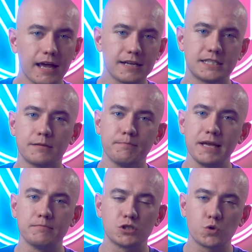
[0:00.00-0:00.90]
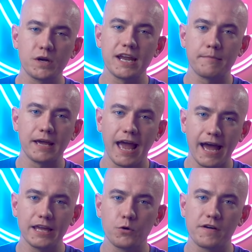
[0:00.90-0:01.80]
get us some memes. Tweet at me,
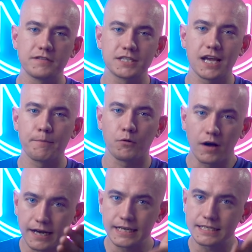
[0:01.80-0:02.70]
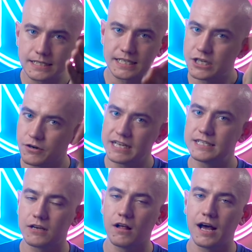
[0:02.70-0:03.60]
at UF Disciple. I need to see your
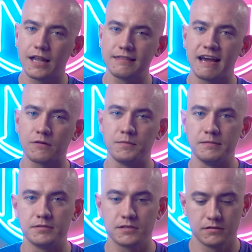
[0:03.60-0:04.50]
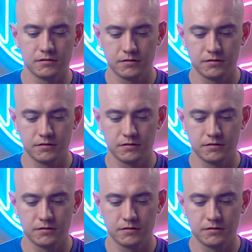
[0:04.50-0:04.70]
Intel hot and loud memes